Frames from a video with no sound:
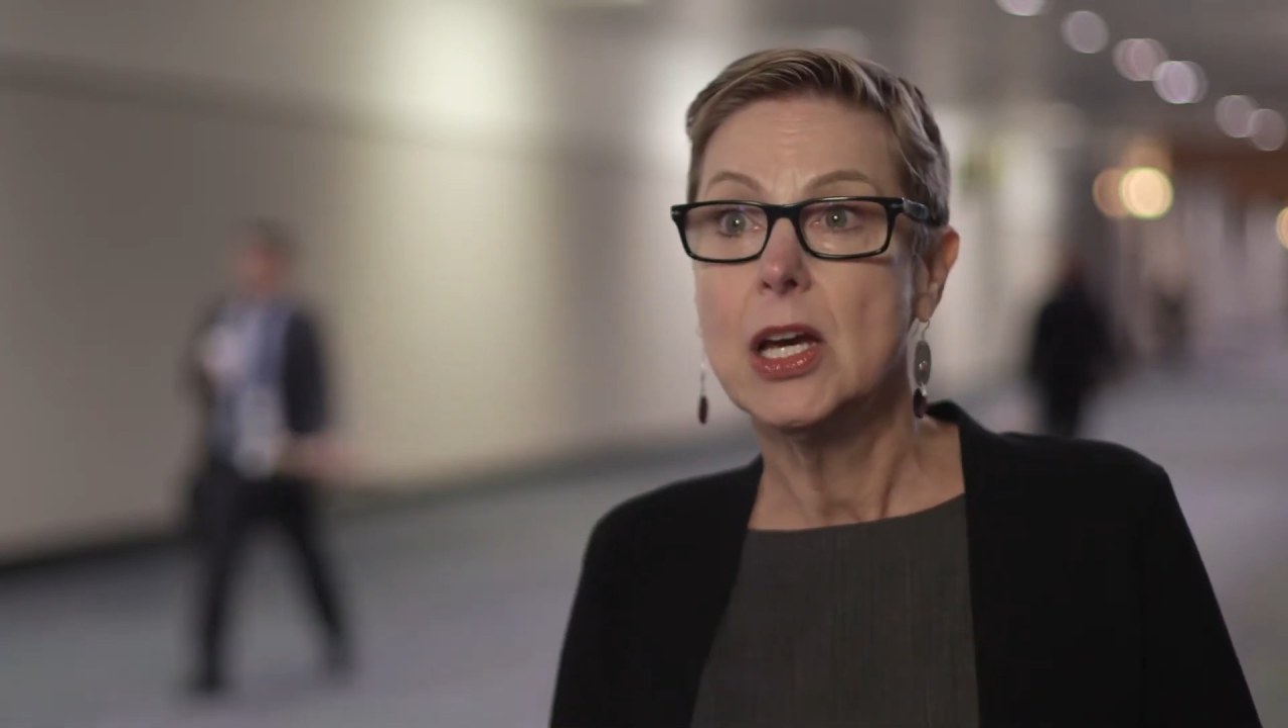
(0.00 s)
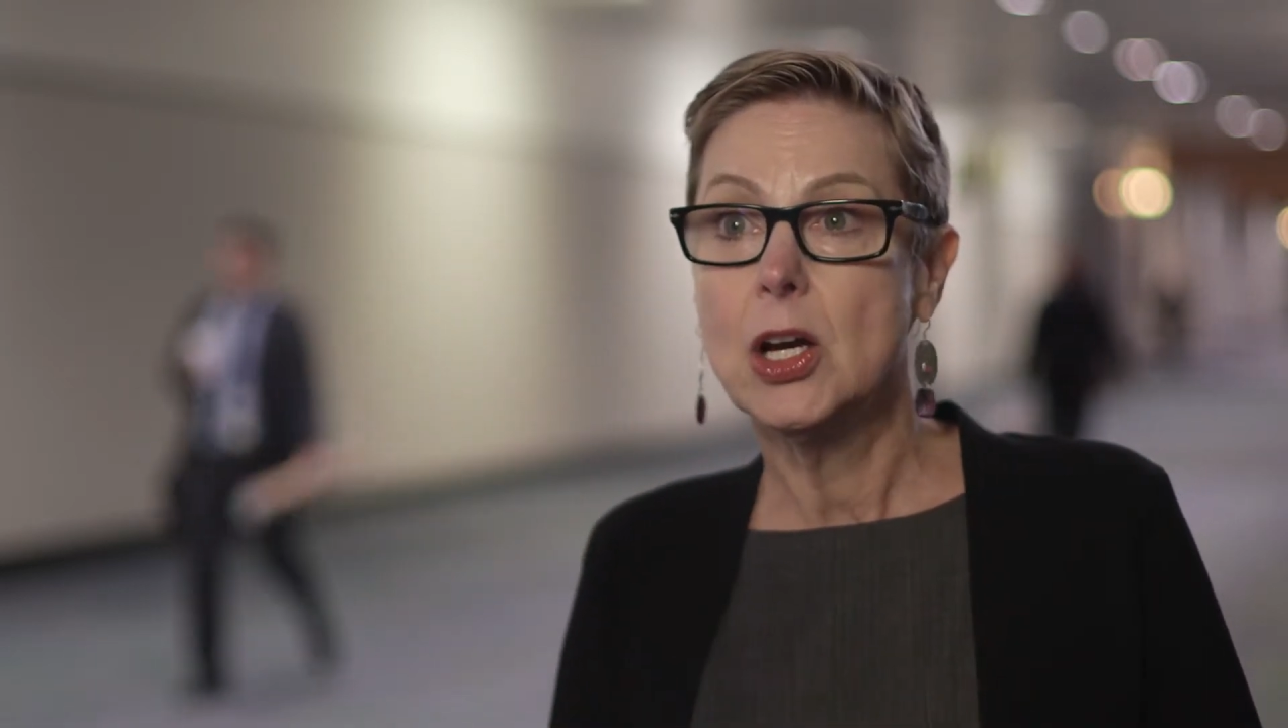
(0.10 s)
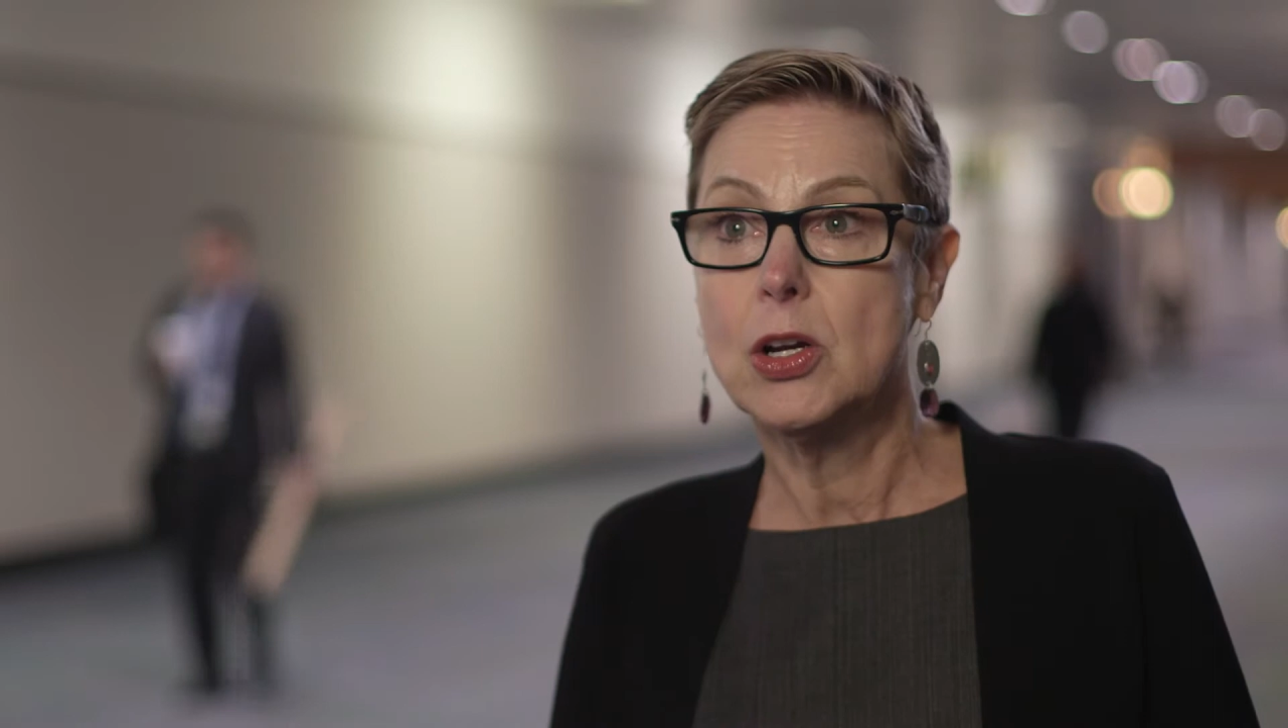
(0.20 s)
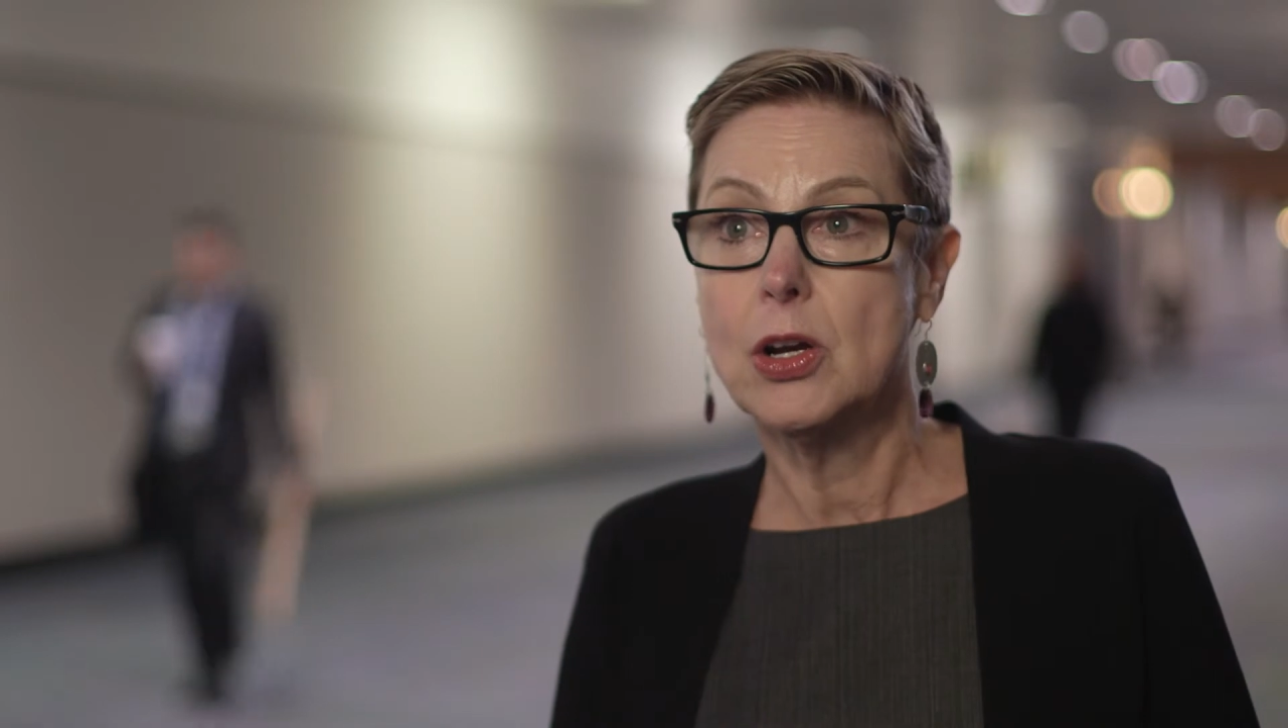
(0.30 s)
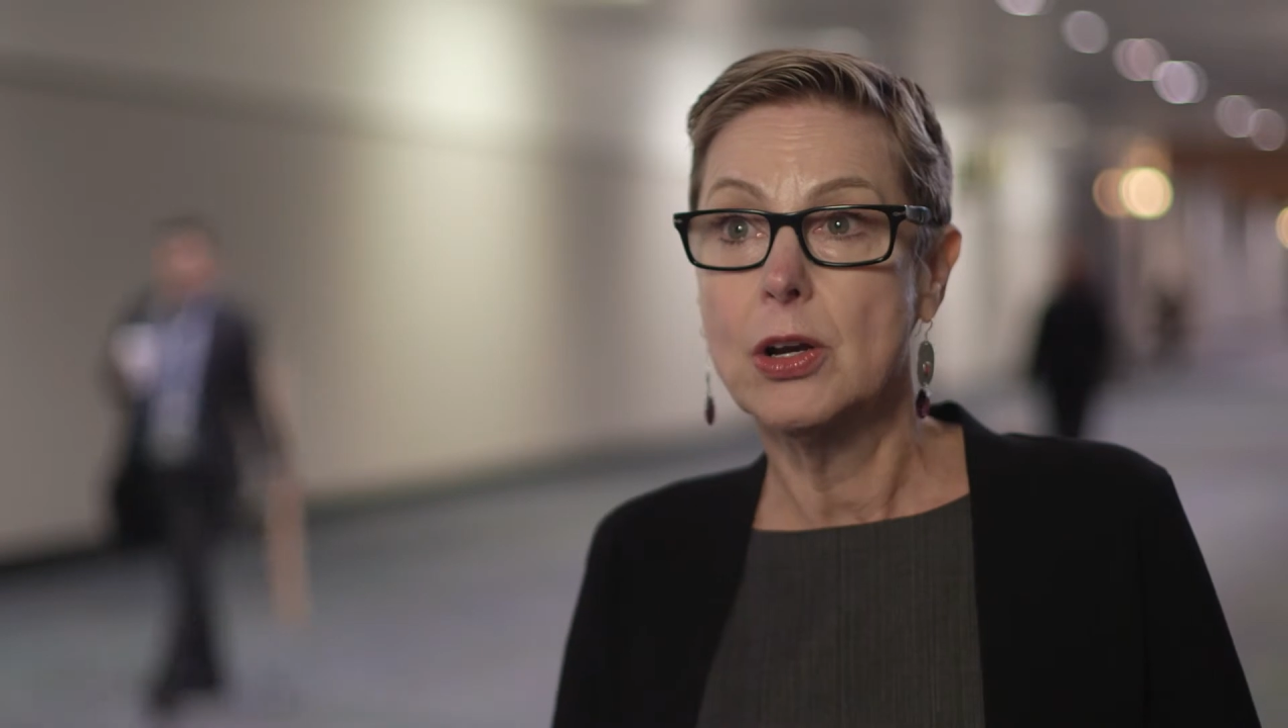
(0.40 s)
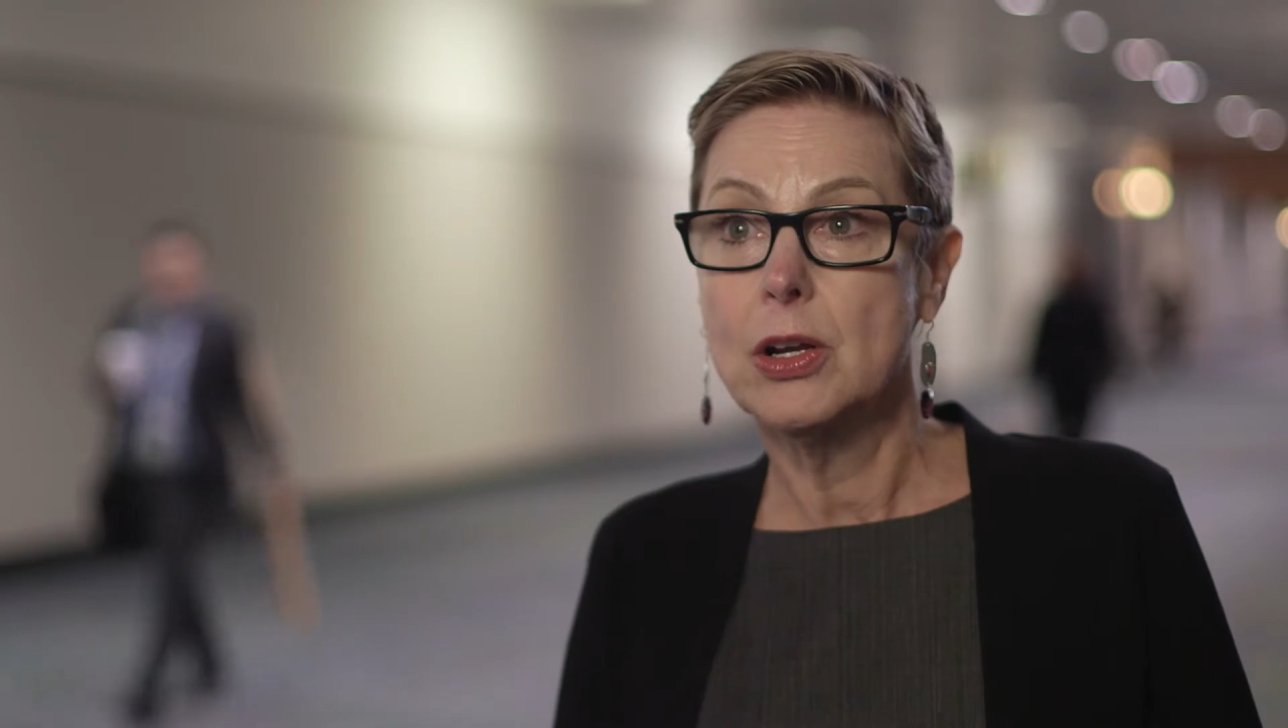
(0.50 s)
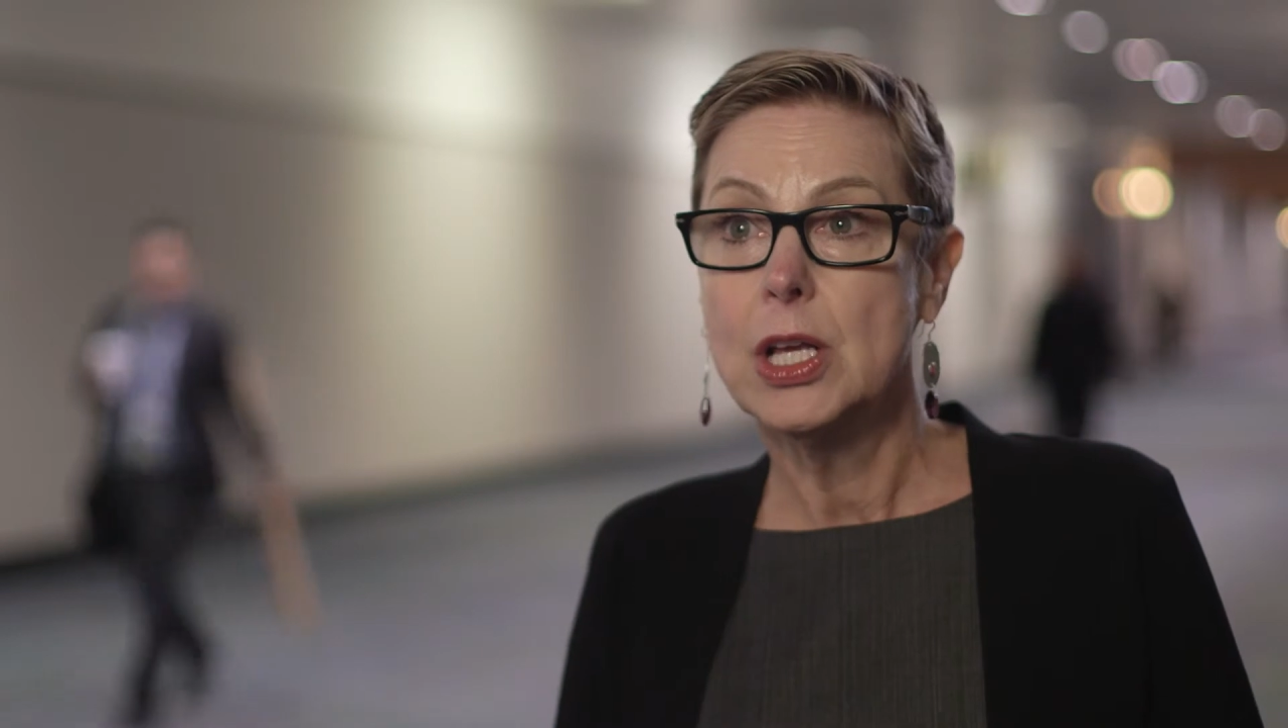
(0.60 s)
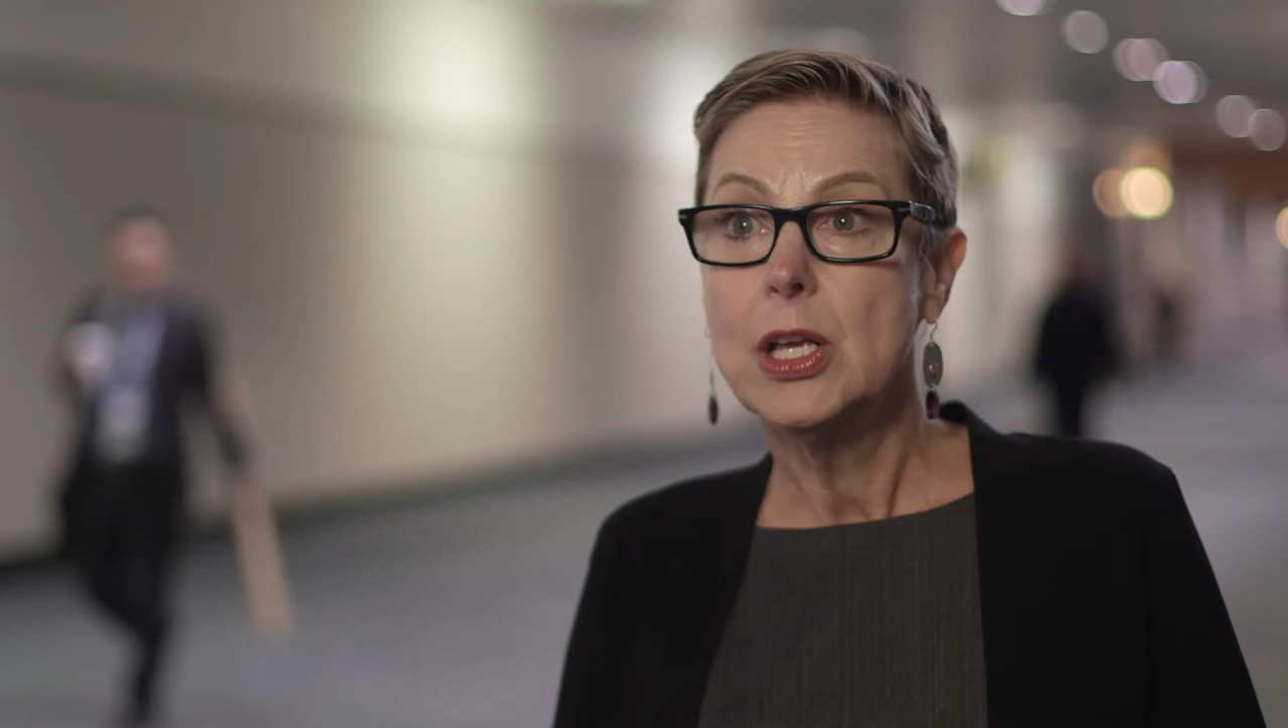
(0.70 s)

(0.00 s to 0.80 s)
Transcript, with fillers: occur,